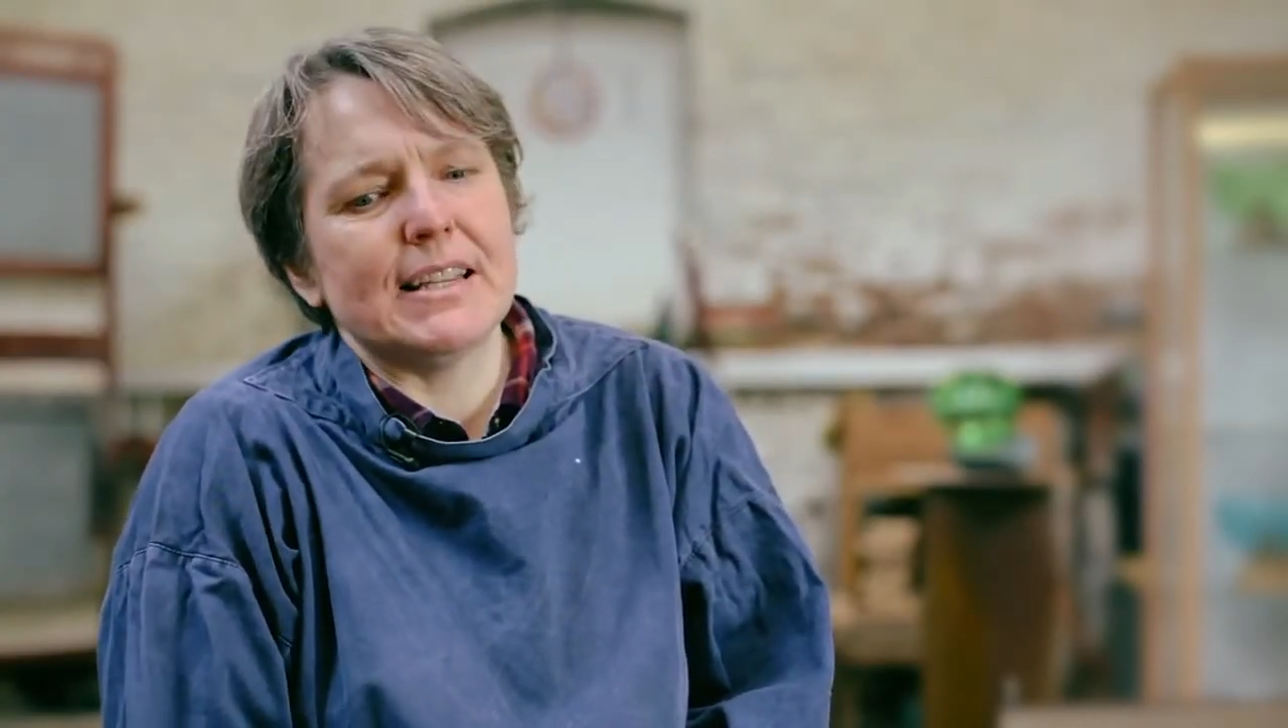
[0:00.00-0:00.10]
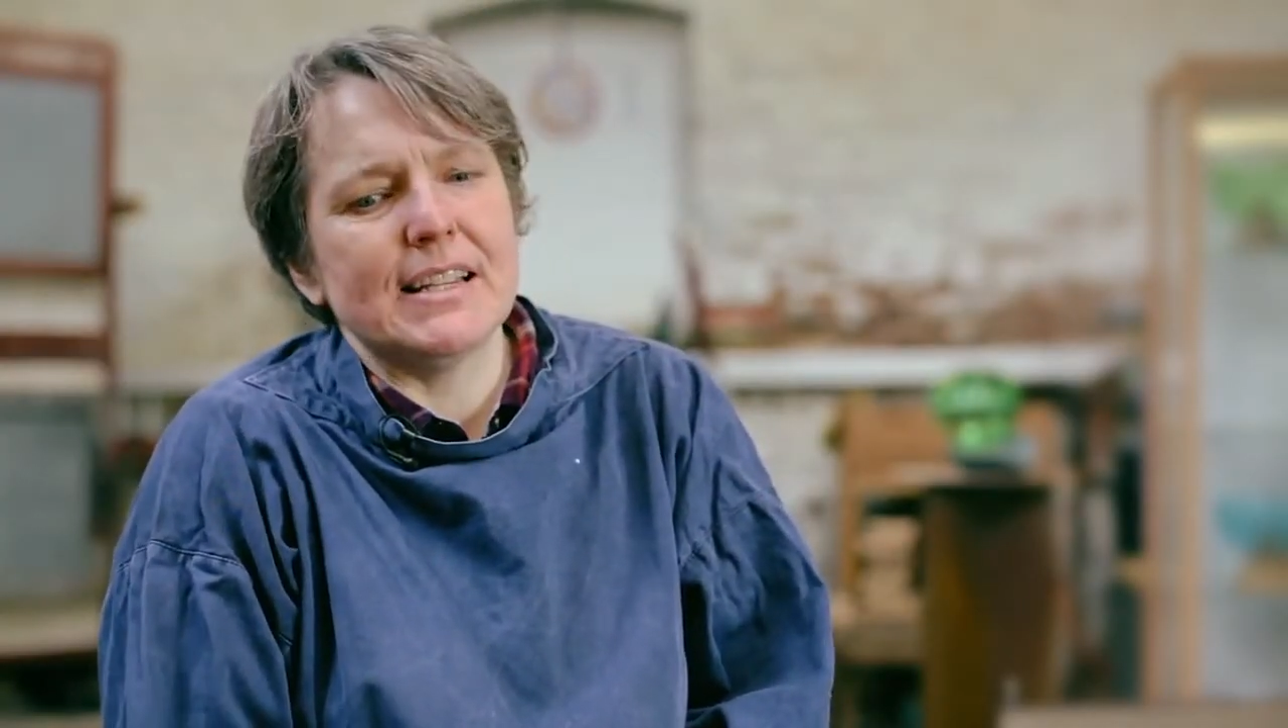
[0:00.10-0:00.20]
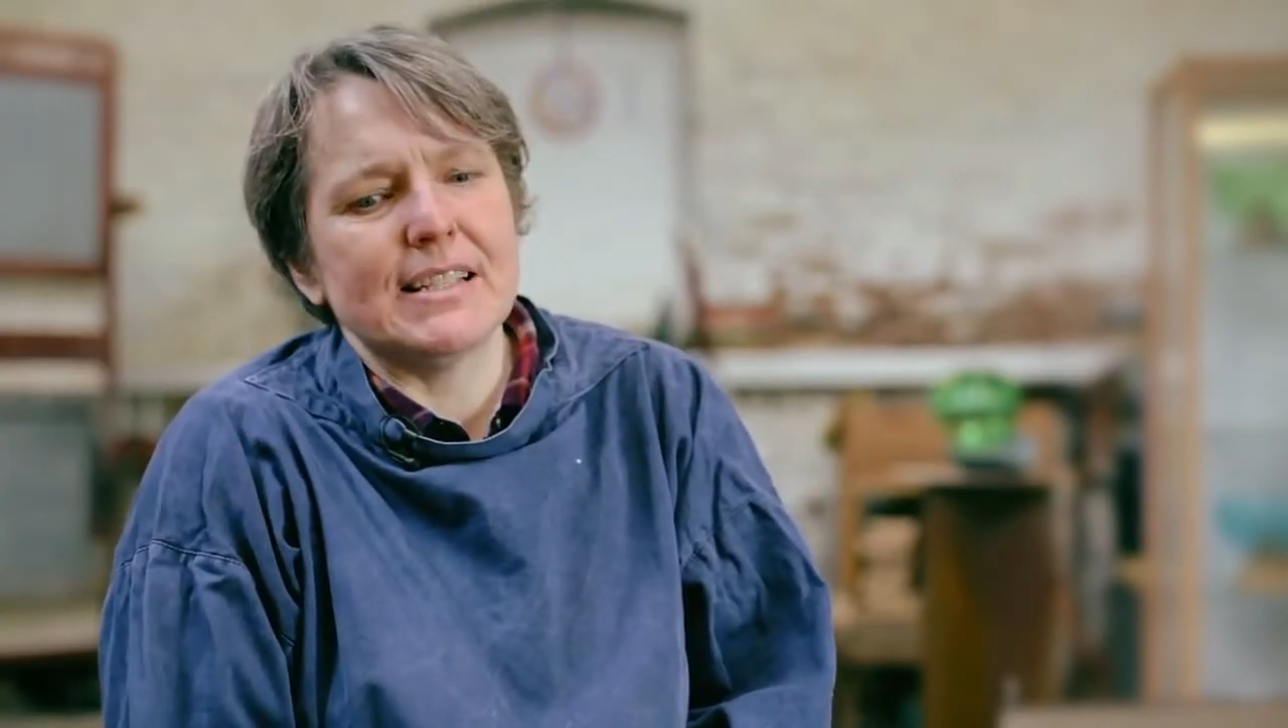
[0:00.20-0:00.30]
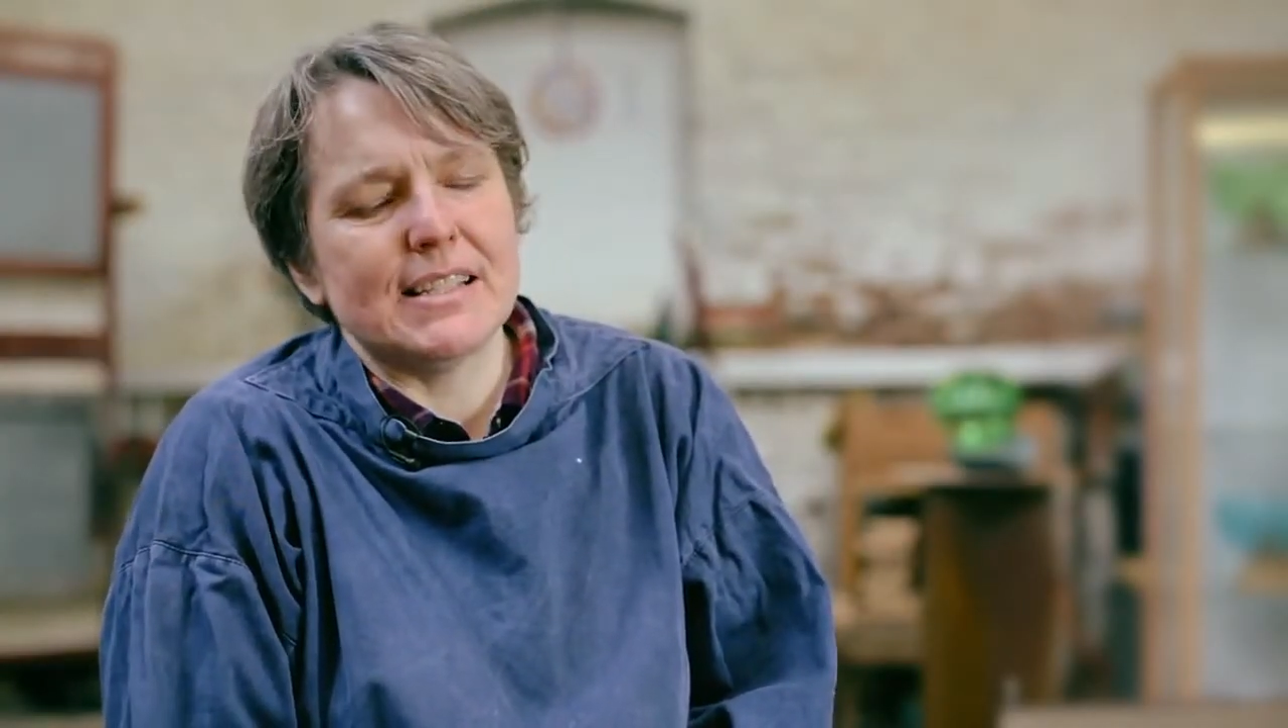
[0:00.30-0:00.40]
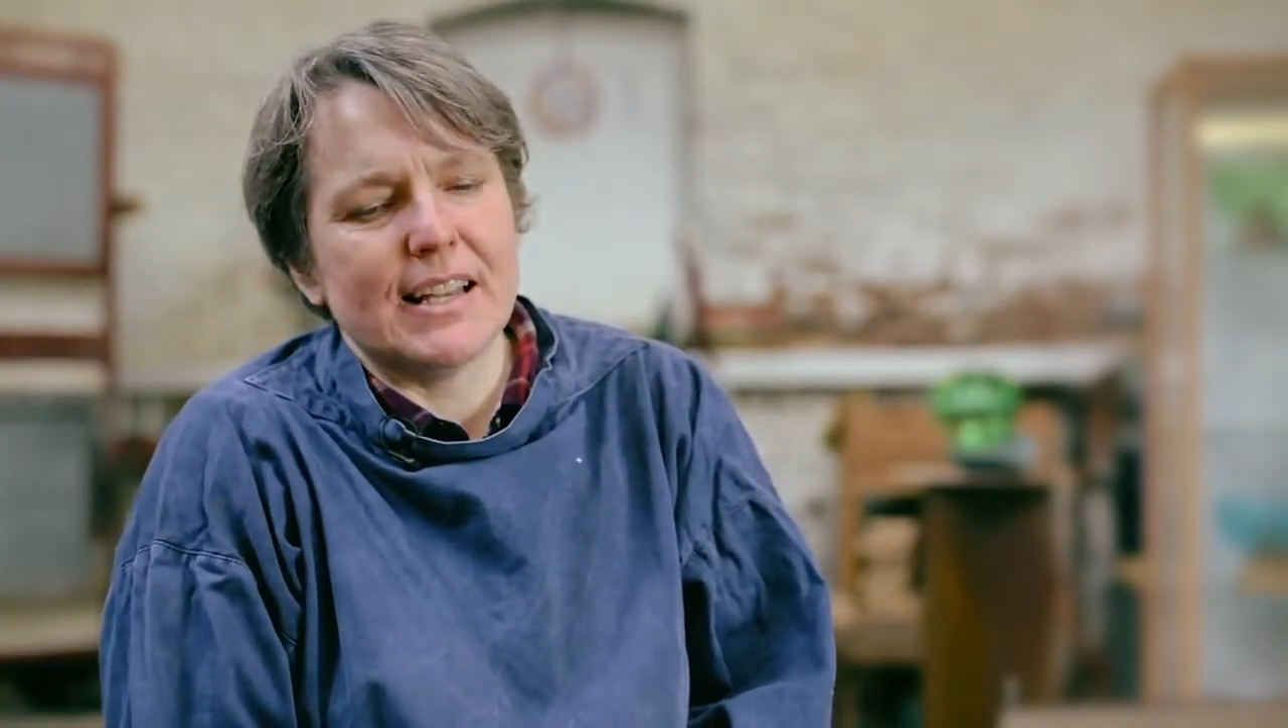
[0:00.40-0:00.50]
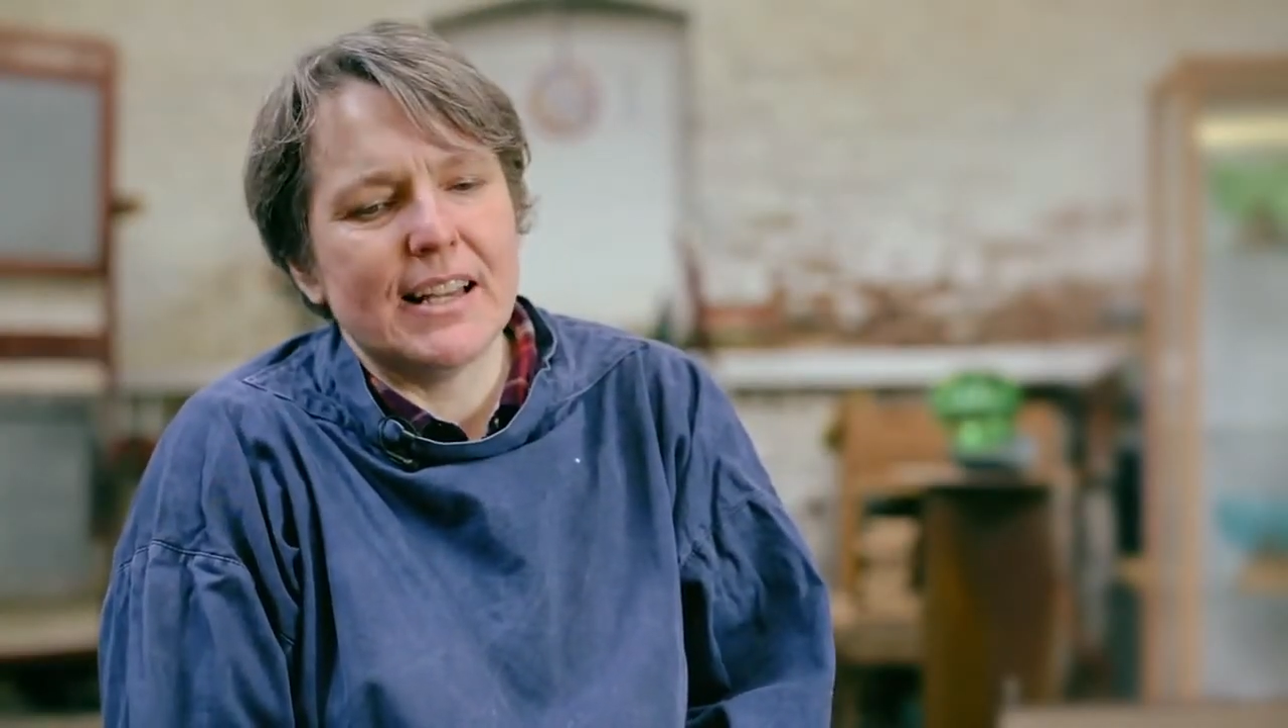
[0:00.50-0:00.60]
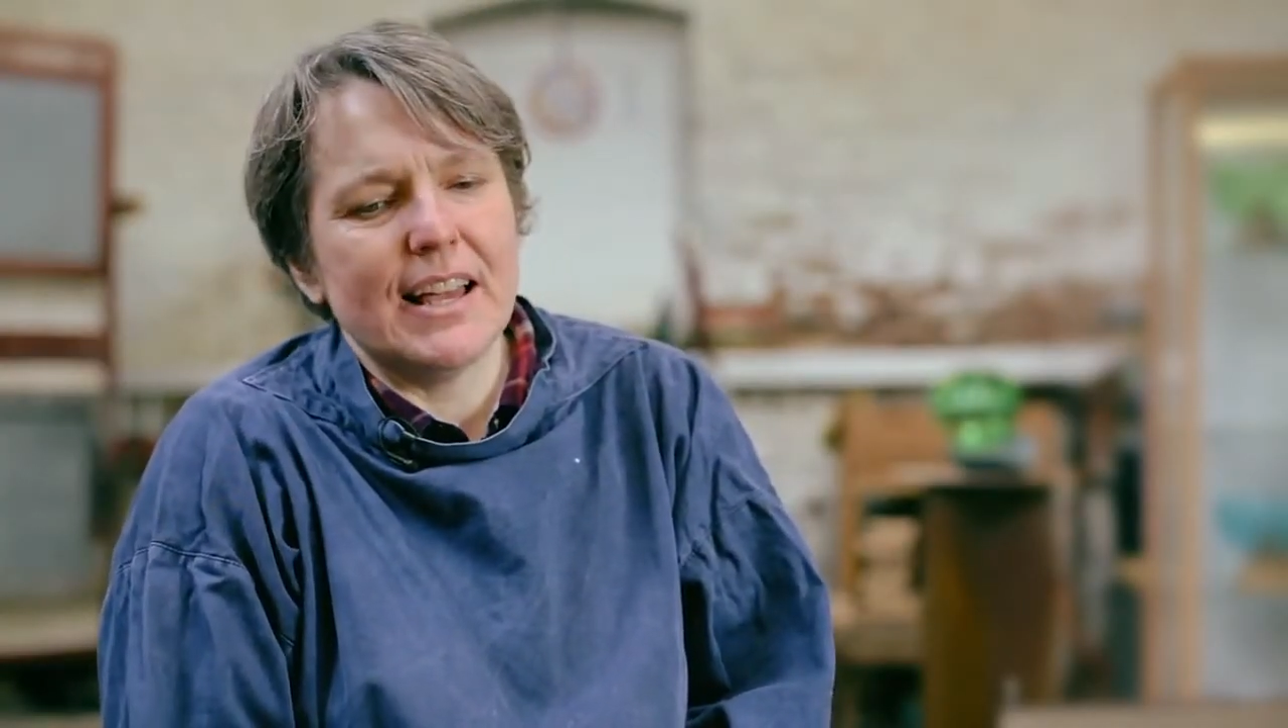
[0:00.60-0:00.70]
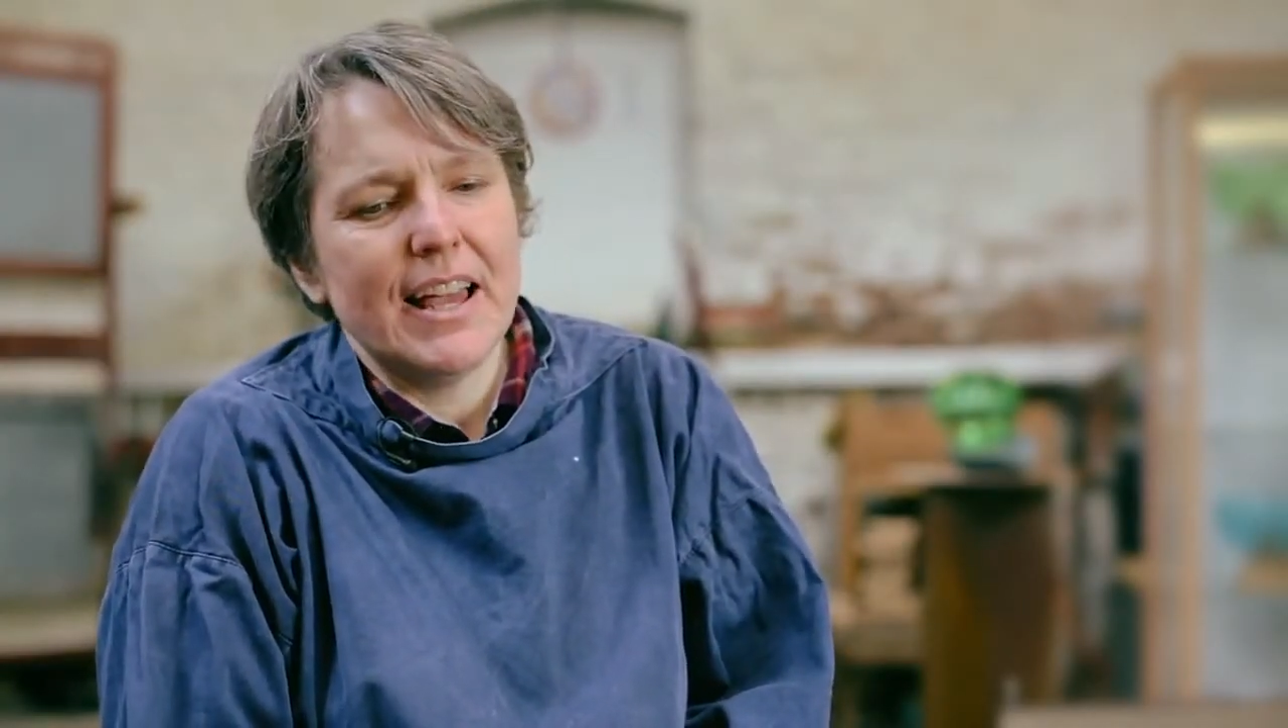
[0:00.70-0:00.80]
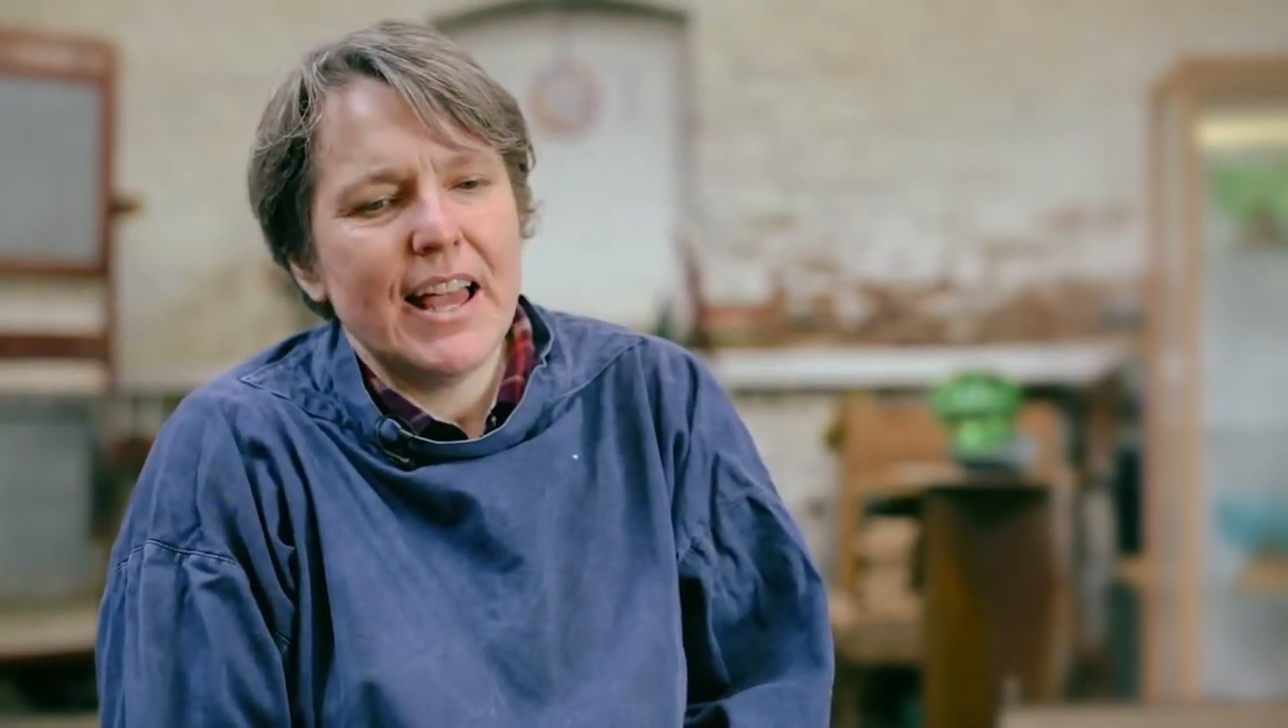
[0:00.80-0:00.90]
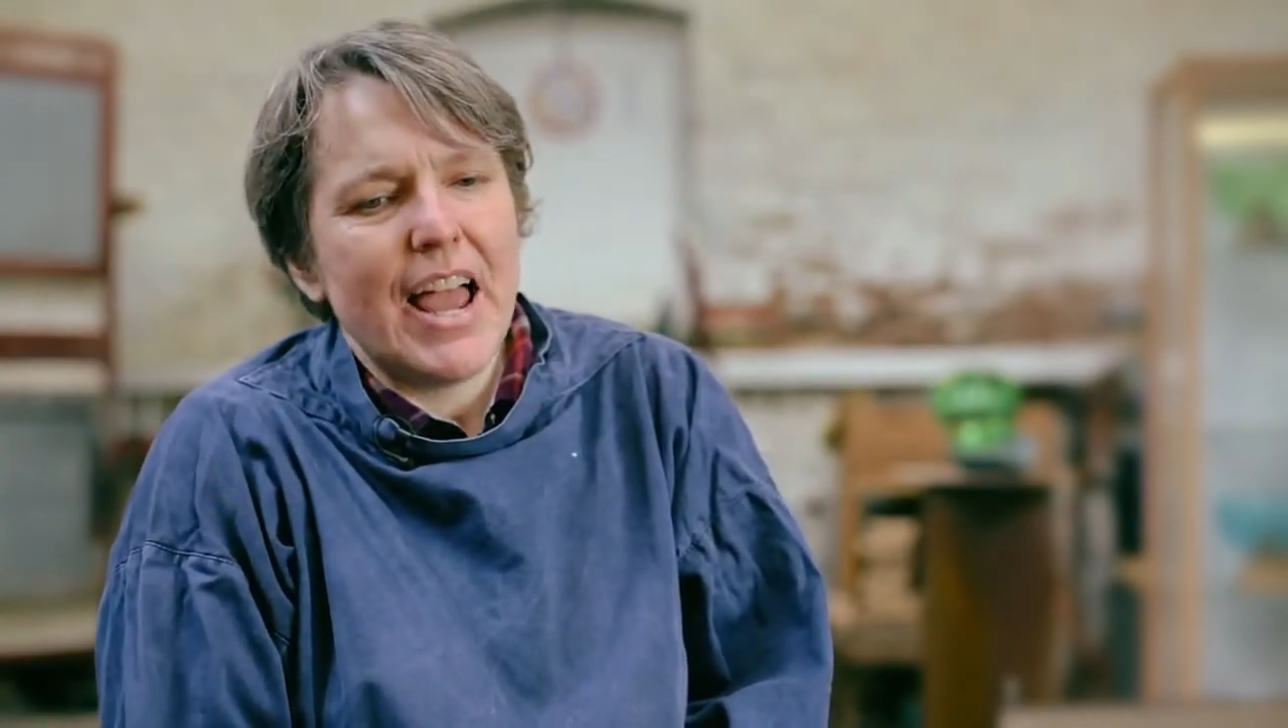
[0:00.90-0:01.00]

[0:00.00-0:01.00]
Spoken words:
that